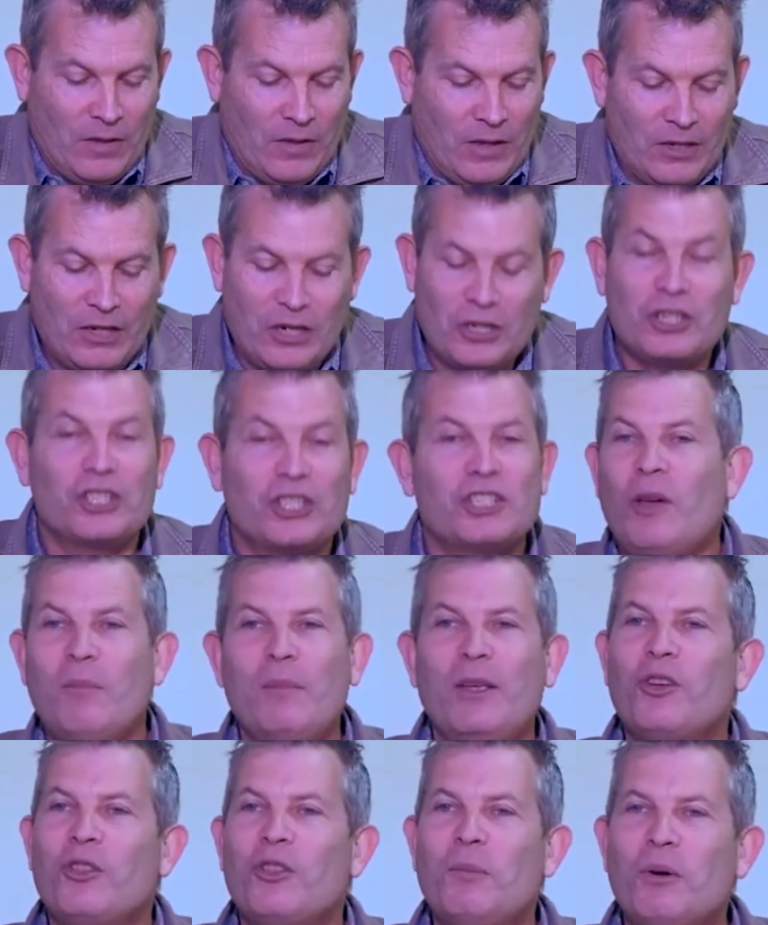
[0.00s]
Just like
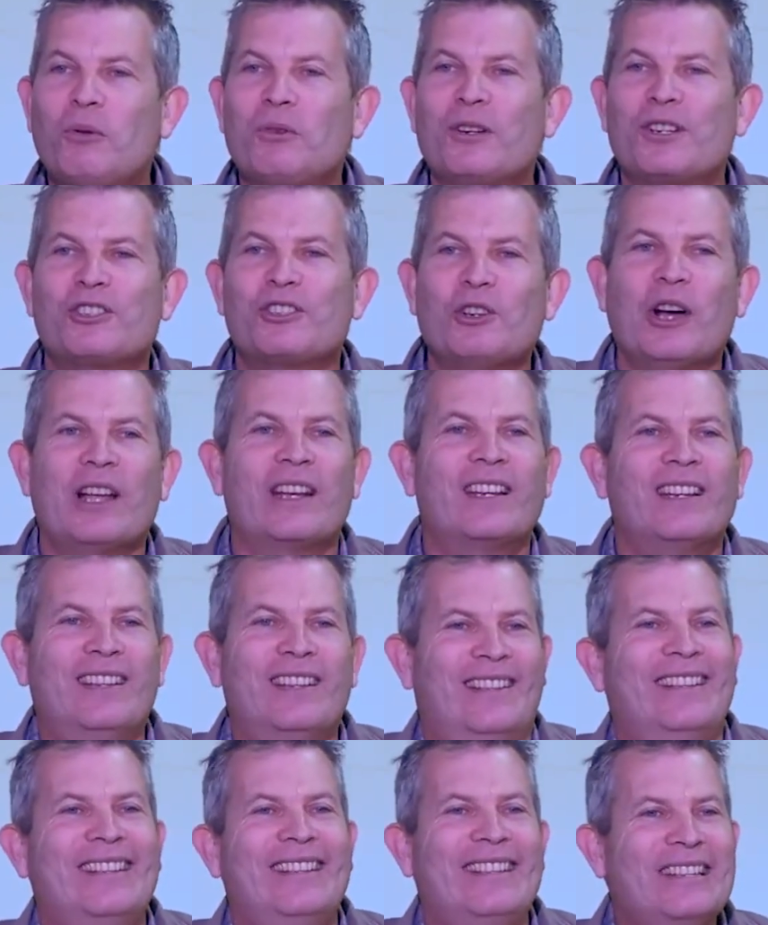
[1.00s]
me on the building site.
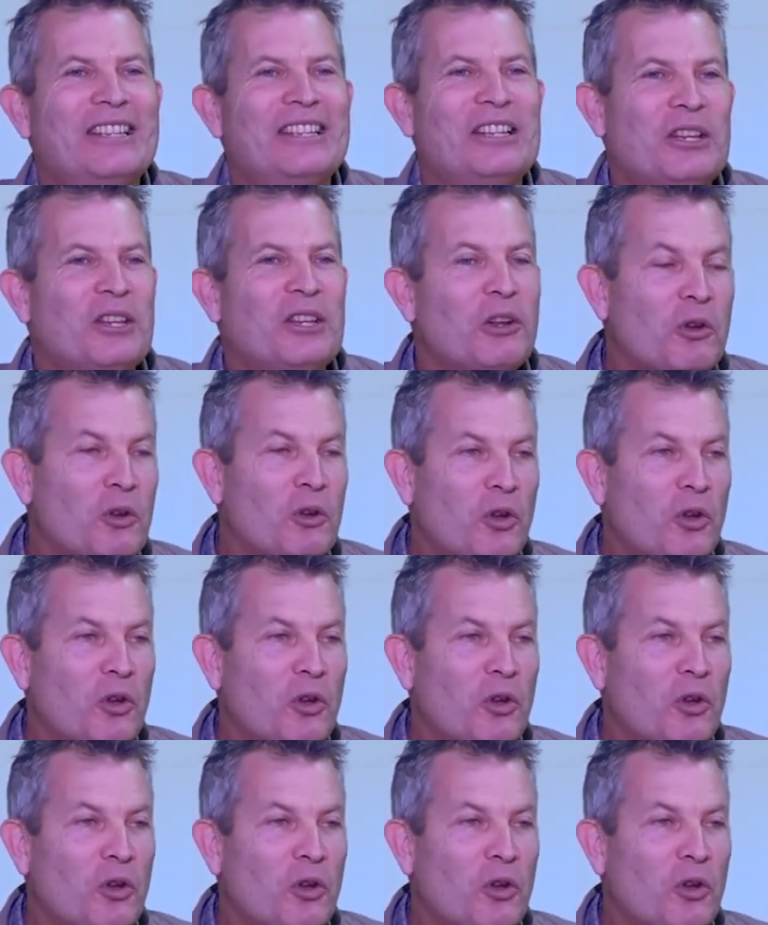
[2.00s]
You know,